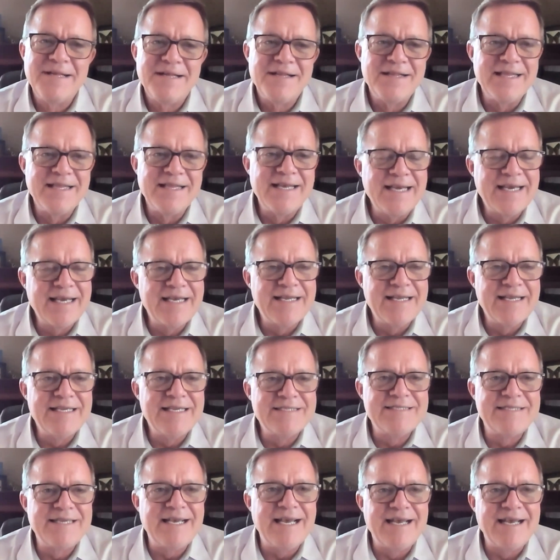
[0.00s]
Linking
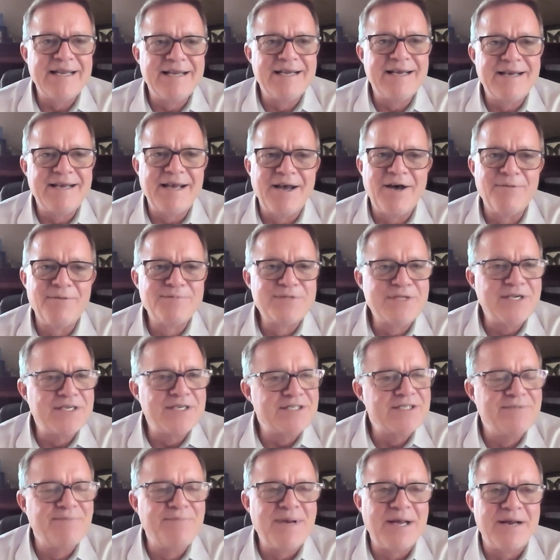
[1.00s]
these data helps
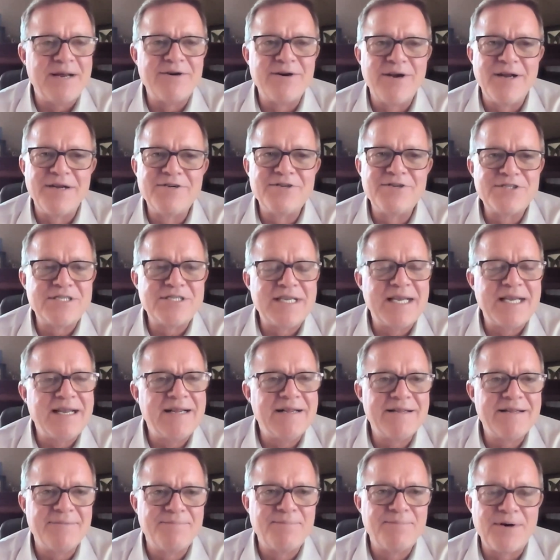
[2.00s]
us to better
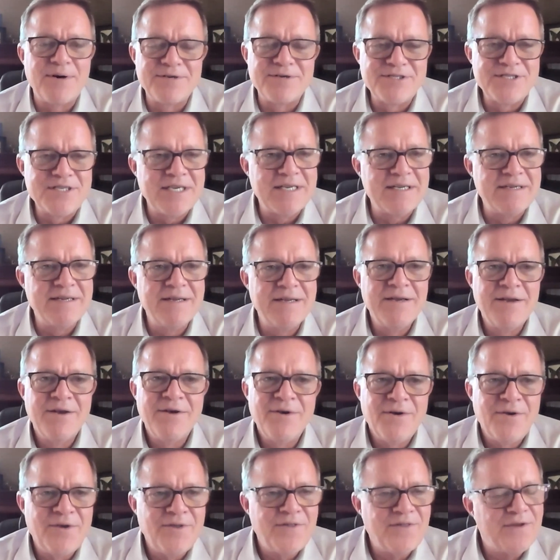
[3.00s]
understand the person,
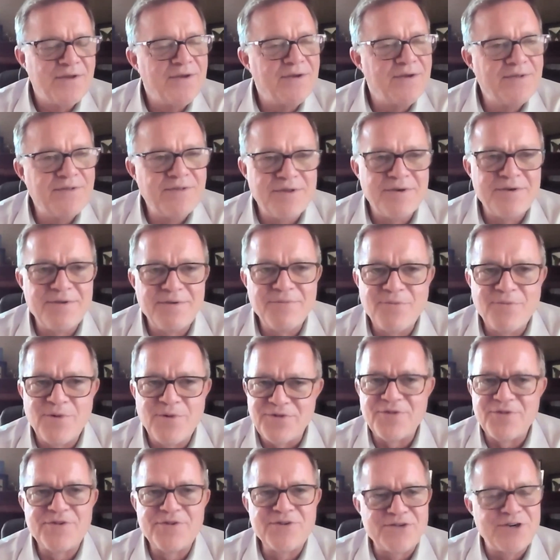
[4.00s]

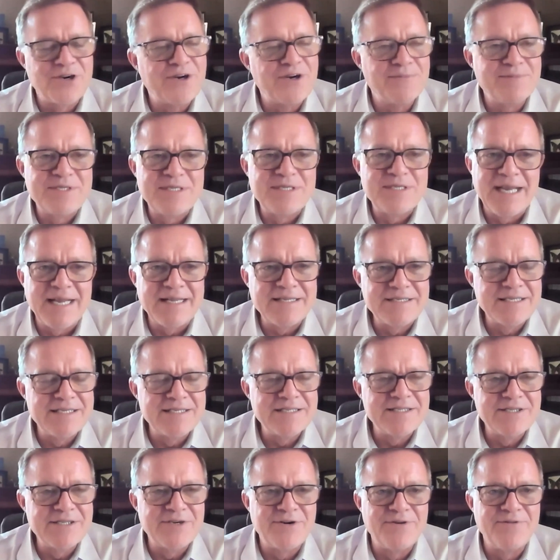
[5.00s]
what
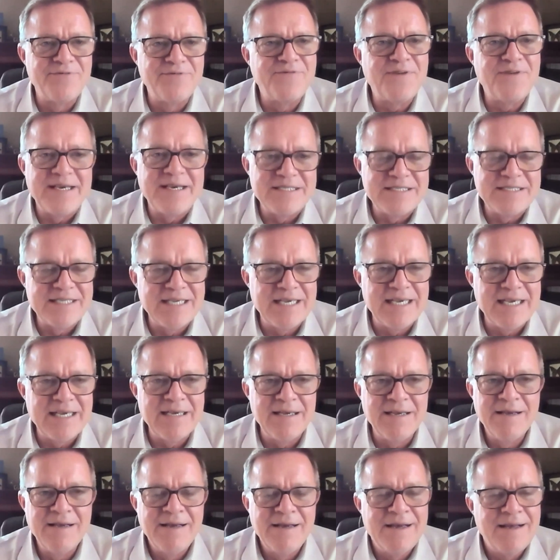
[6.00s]
circumstances they're
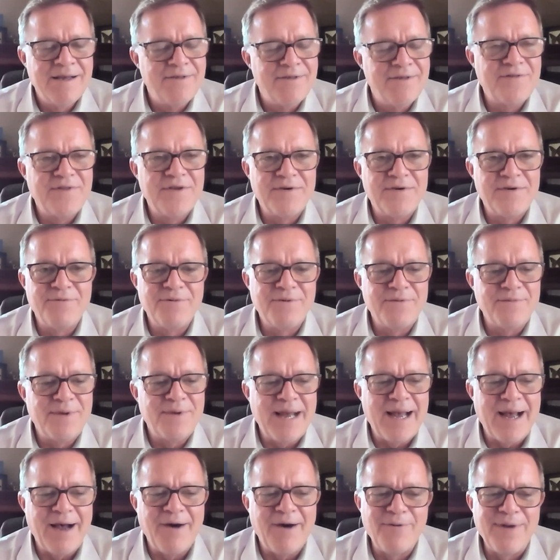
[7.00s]
facing,
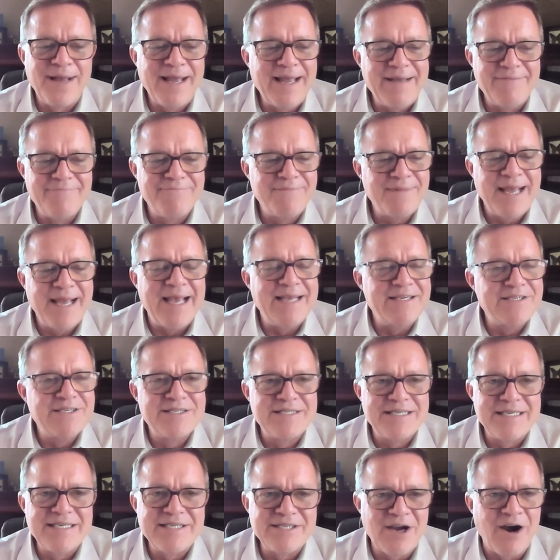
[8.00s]
how
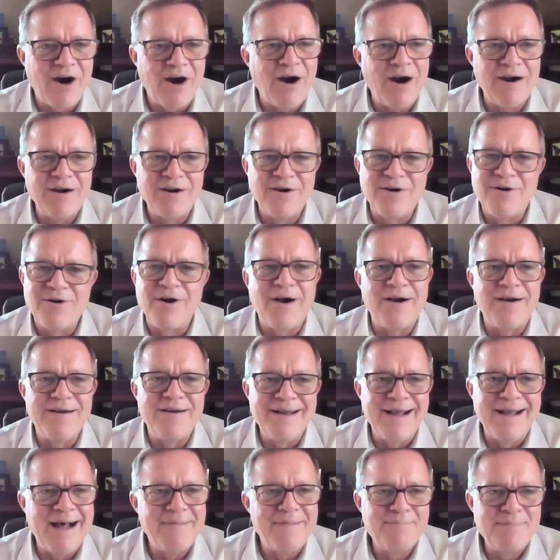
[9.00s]
agencies are or are
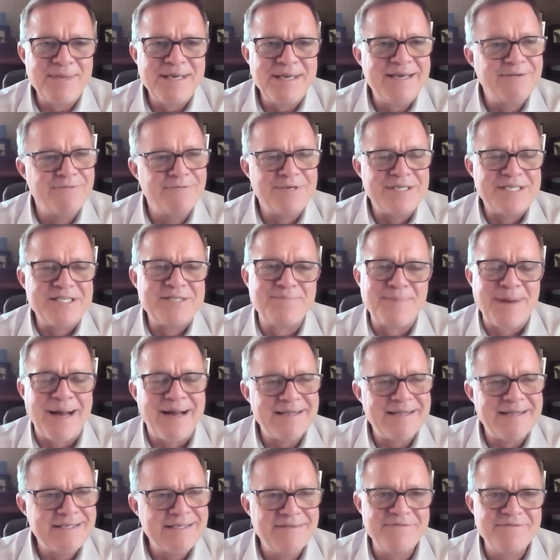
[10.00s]
not being
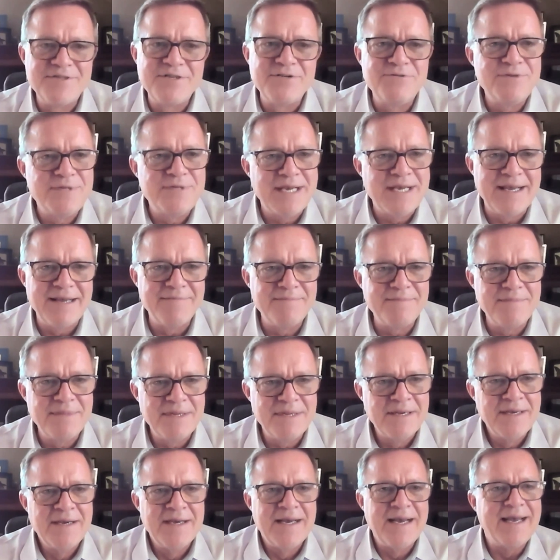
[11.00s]
responsive to them
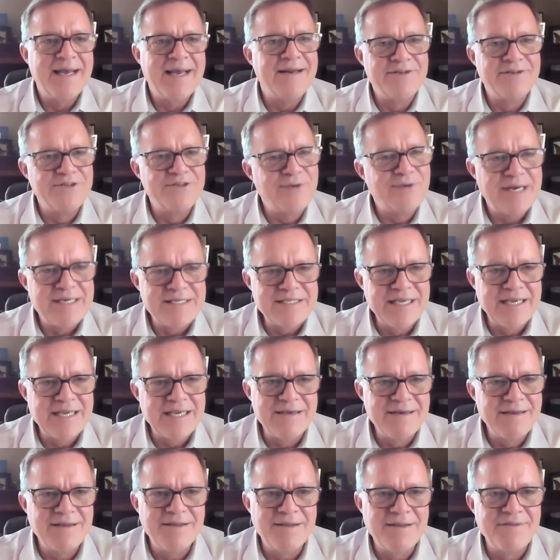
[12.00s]
and
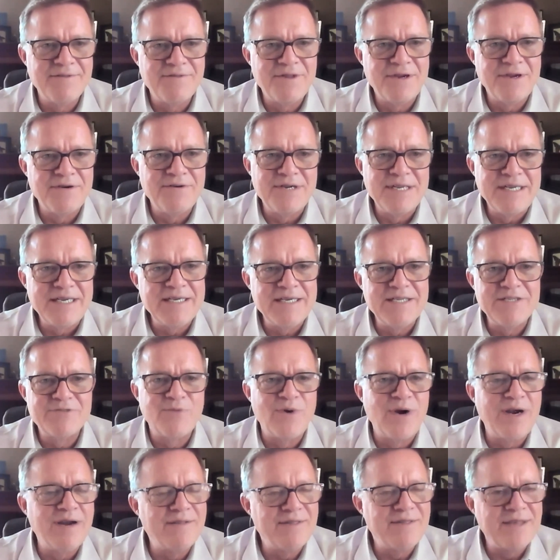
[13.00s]
addressing their needs,
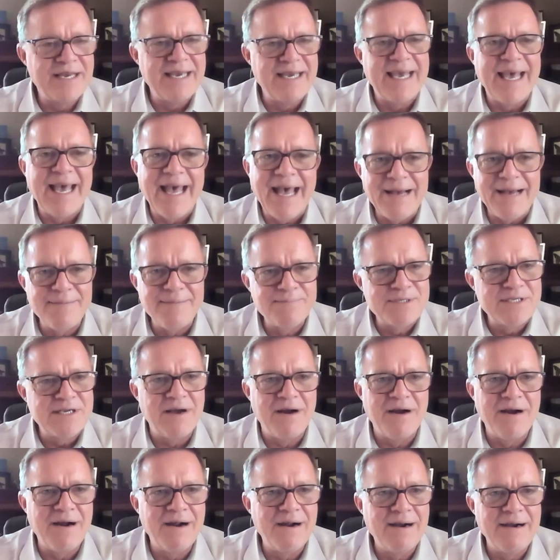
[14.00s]
where the gaps
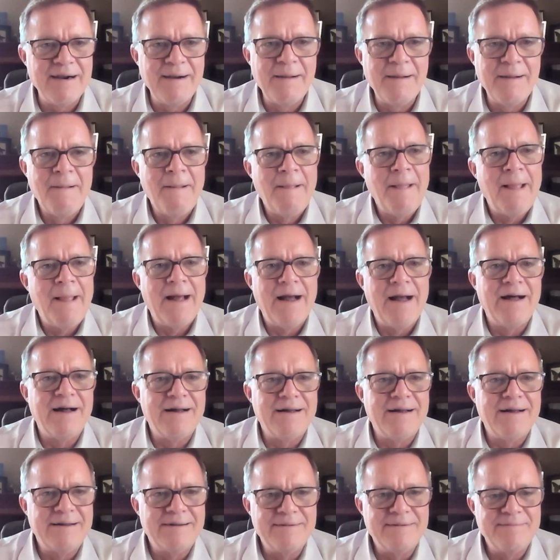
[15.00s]
are.
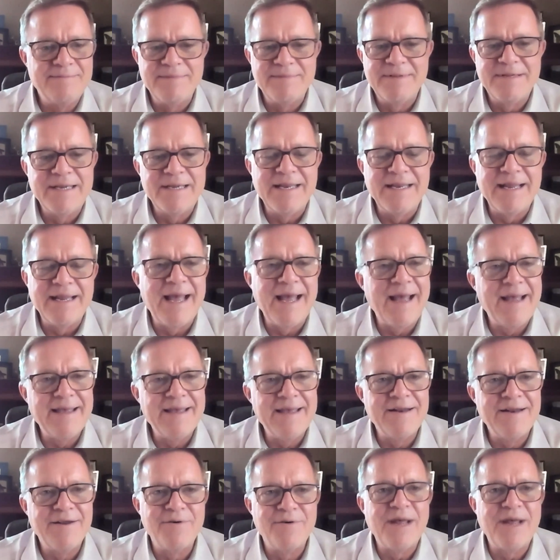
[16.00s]

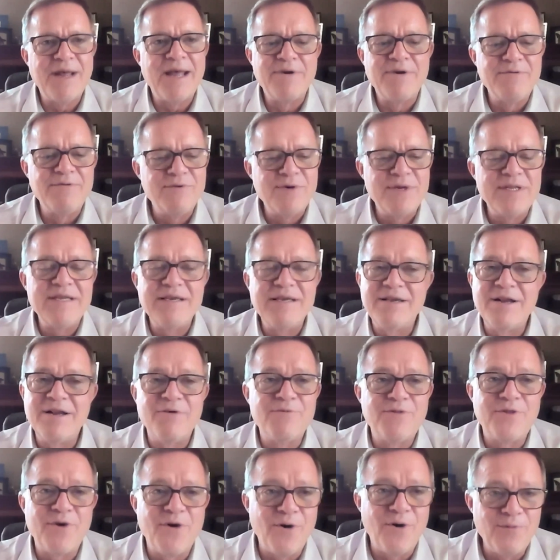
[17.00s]
And we really,
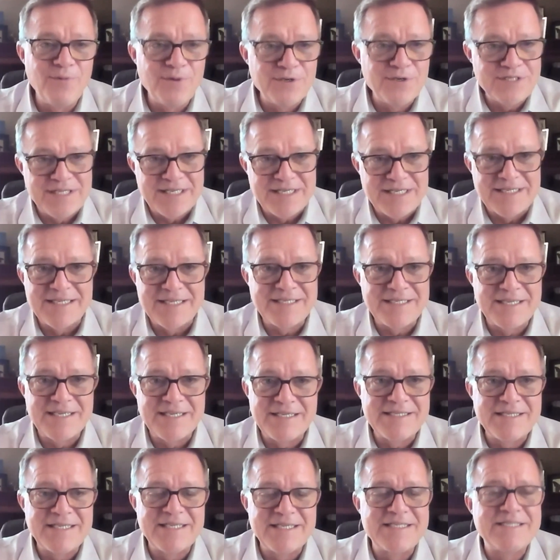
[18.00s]
the homeless
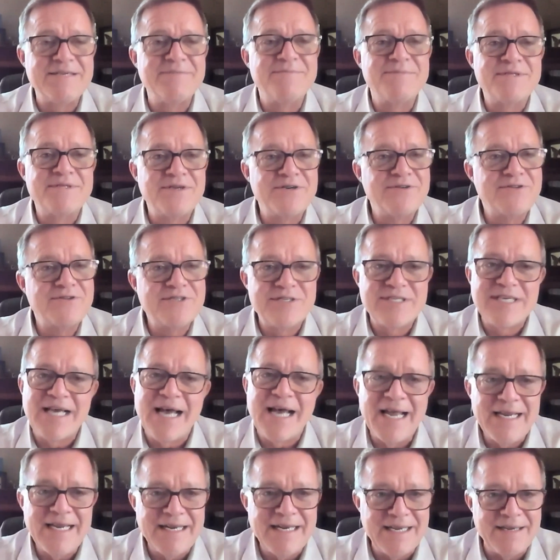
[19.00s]
assistance systems are
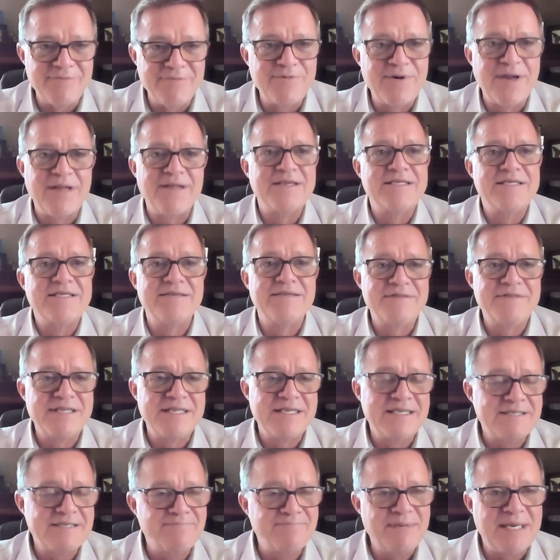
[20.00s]
tiny relative to
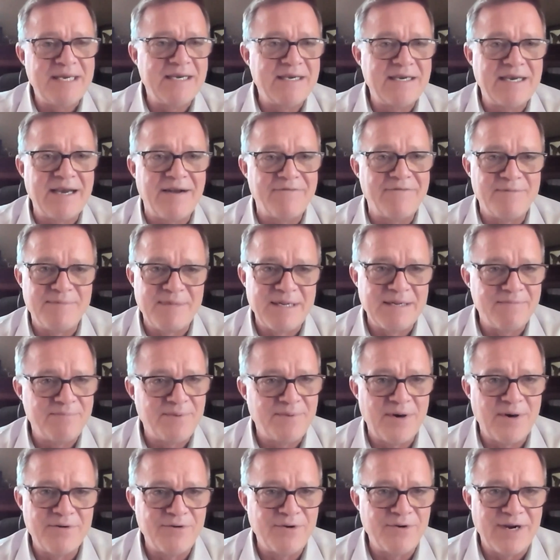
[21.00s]
these big government
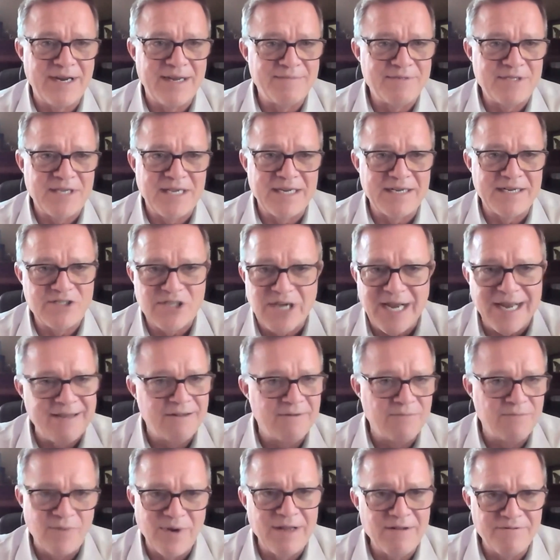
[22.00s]
programs like
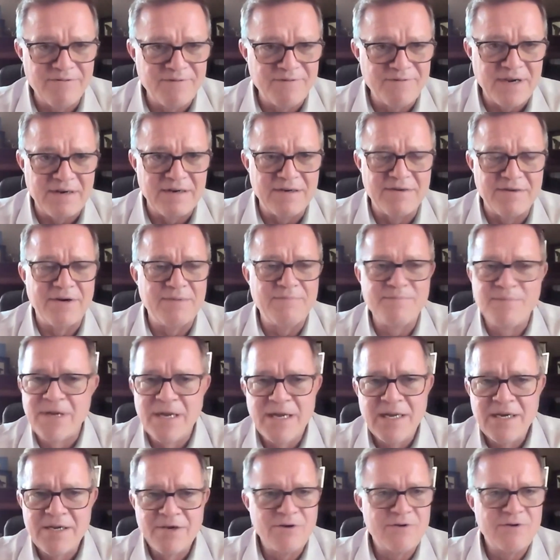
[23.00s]
child welfare or
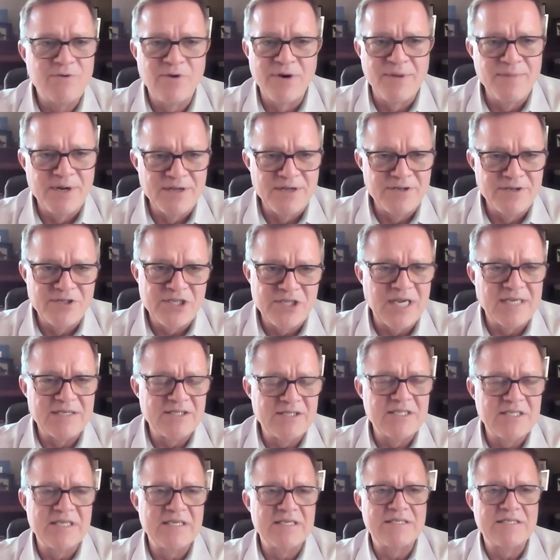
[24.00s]
criminal
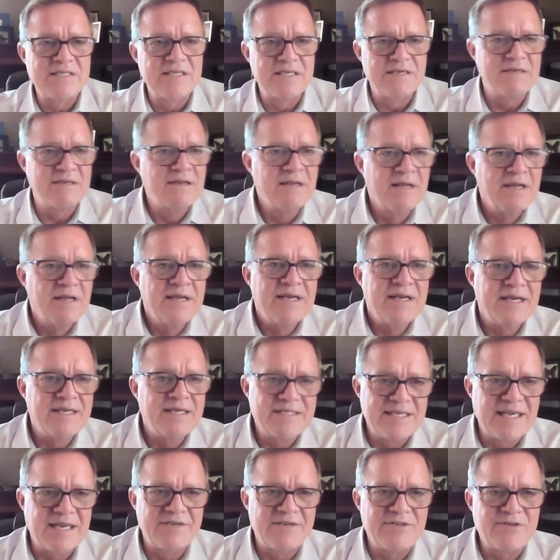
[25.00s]
justice and et
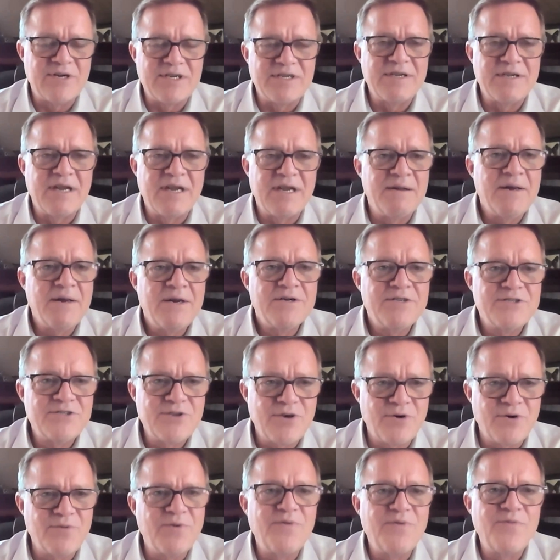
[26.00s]
cetera.
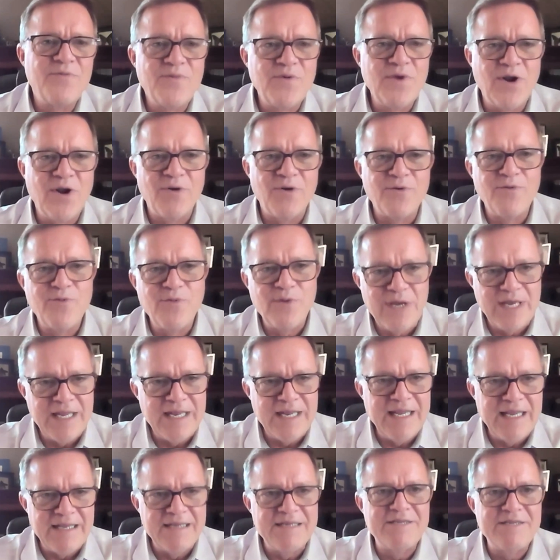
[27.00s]
So we
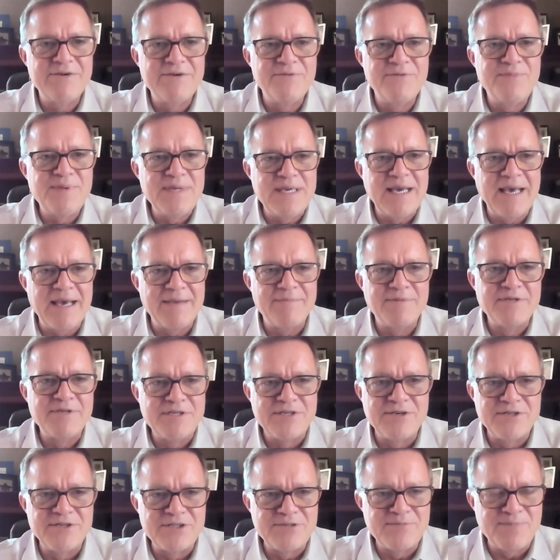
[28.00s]
need to be able
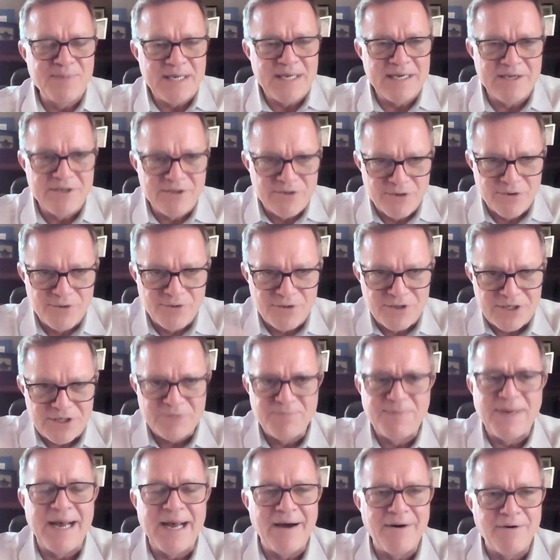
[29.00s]
to speak truth to
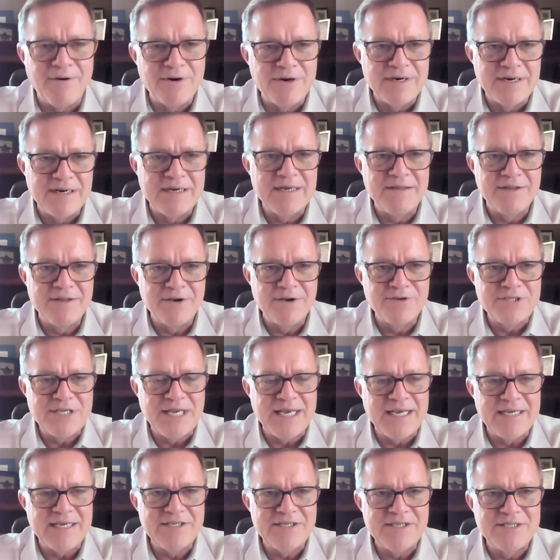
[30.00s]
power in those
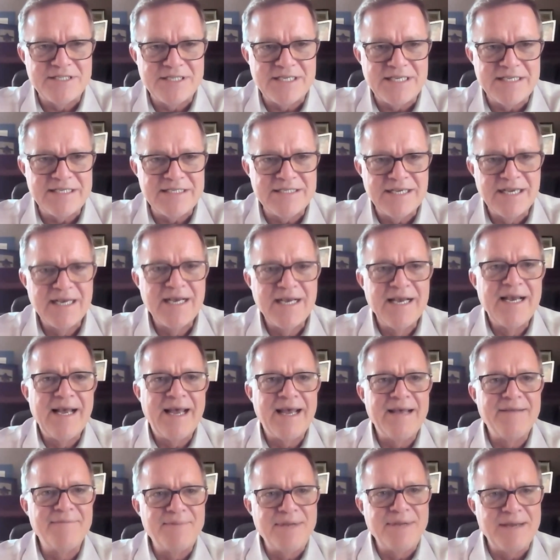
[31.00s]
agencies
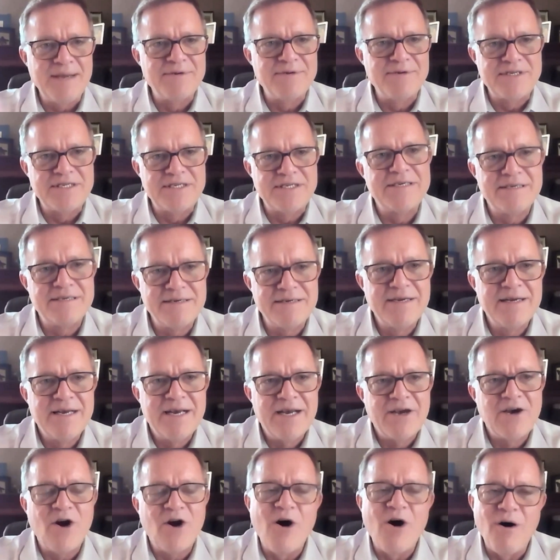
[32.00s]
and be able to
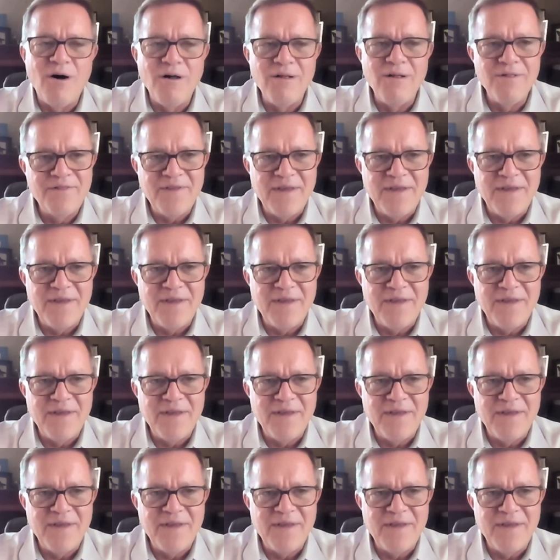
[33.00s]
call